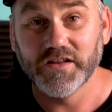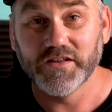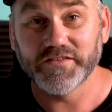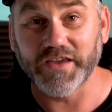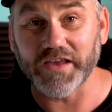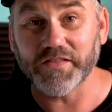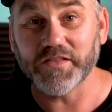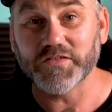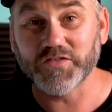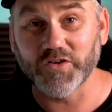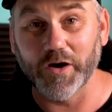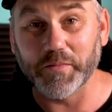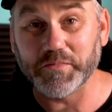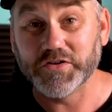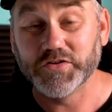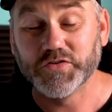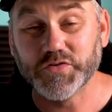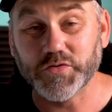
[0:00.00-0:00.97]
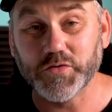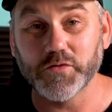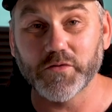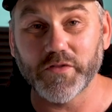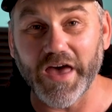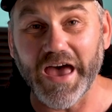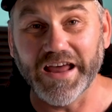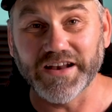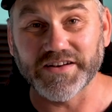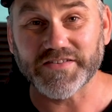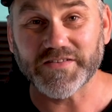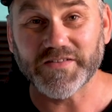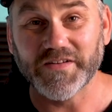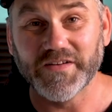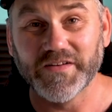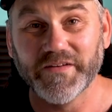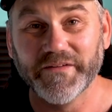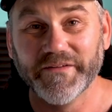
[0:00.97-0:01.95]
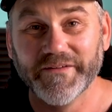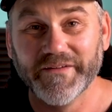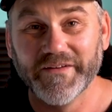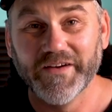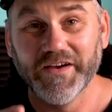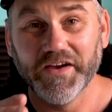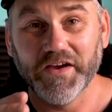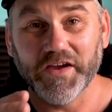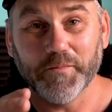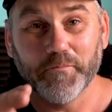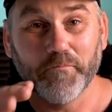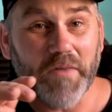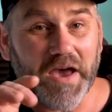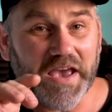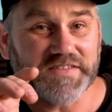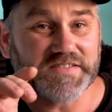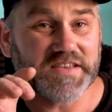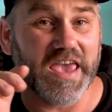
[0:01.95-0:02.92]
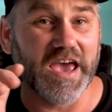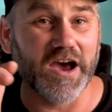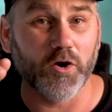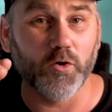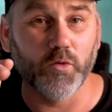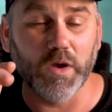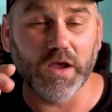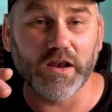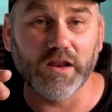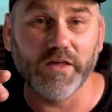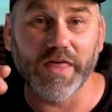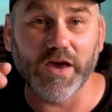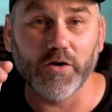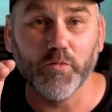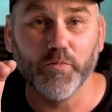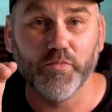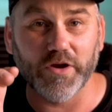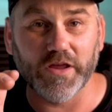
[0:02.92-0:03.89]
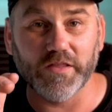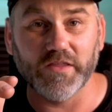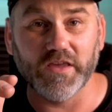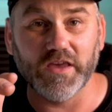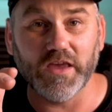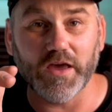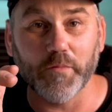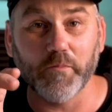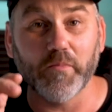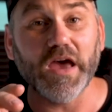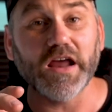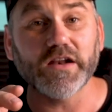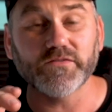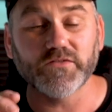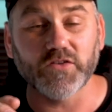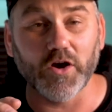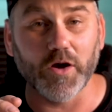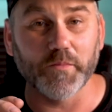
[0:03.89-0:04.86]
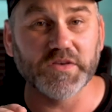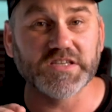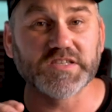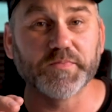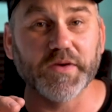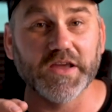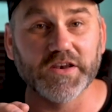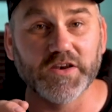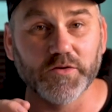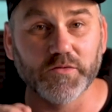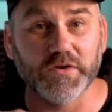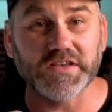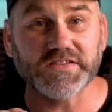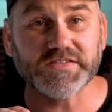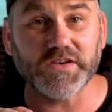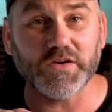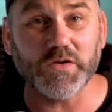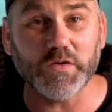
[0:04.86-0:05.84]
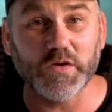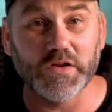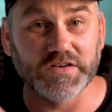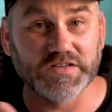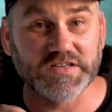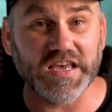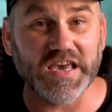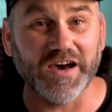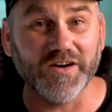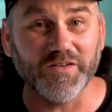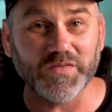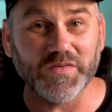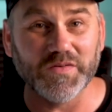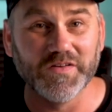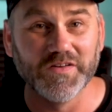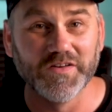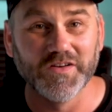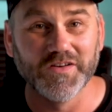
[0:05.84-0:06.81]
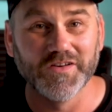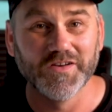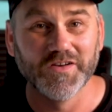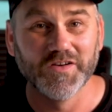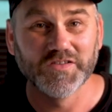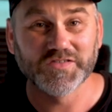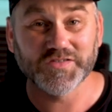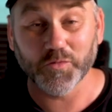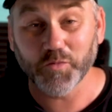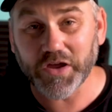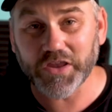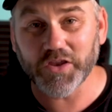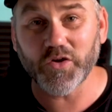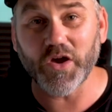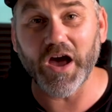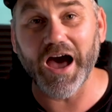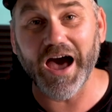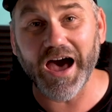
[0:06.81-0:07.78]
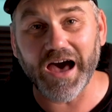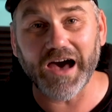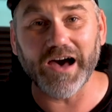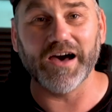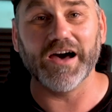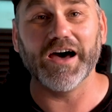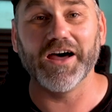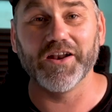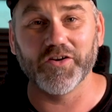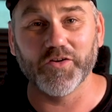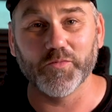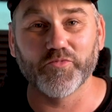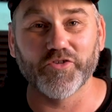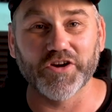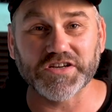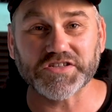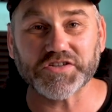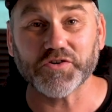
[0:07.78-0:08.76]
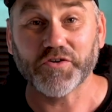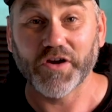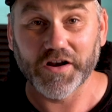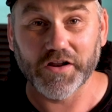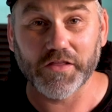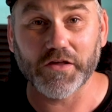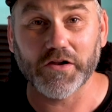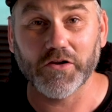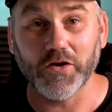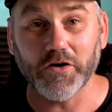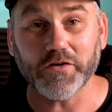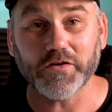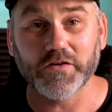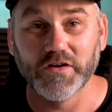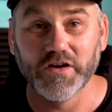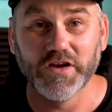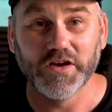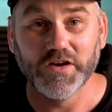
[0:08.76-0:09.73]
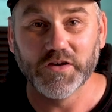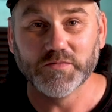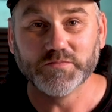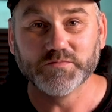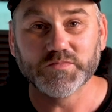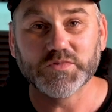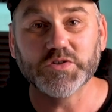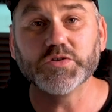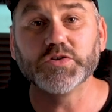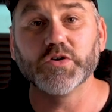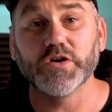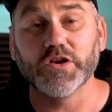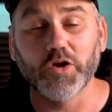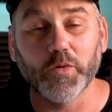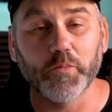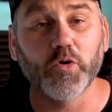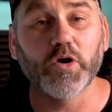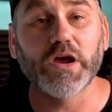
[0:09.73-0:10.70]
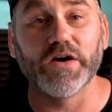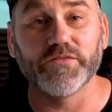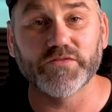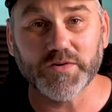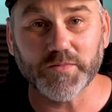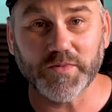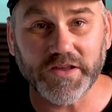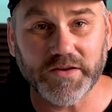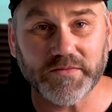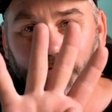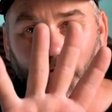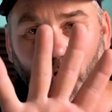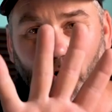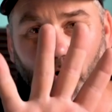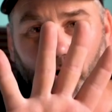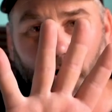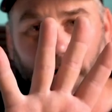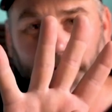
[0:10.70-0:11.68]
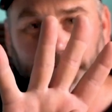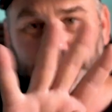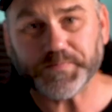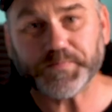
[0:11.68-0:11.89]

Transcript: Taking the time to do that, amazing how quickly that will bring the amount of time you spend doing so down. So when you are under pressure, under the clock, you do it a lot more comfortably. 4.